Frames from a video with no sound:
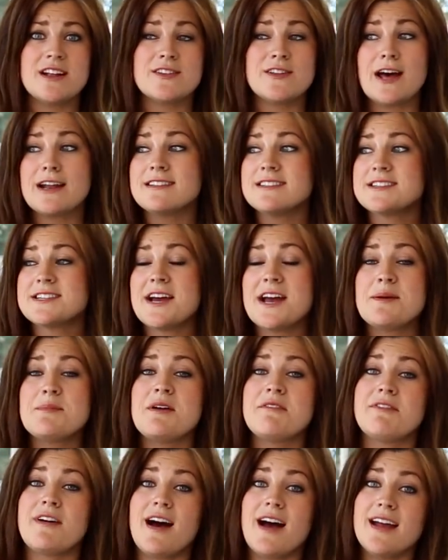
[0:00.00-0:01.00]
A lot of the time,
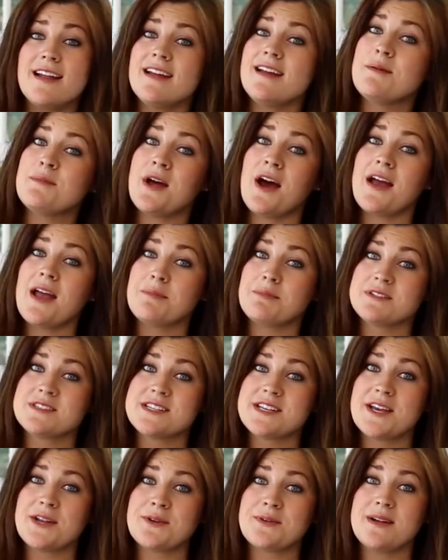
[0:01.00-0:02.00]
if I am not able
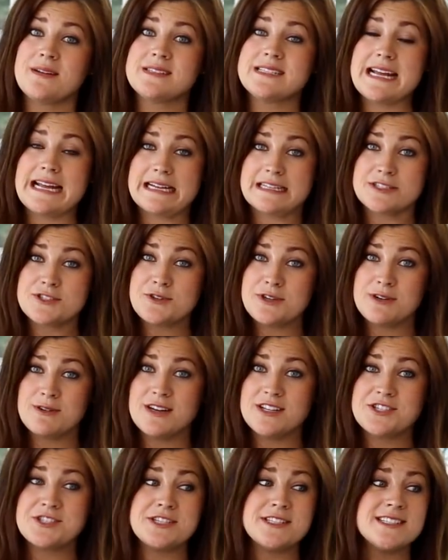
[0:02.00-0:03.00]
to get around to answering
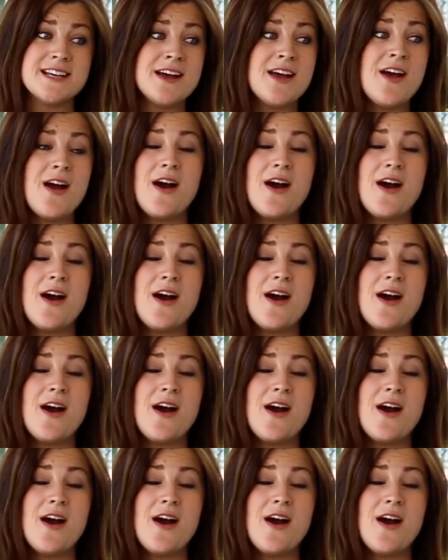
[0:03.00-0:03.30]
questions,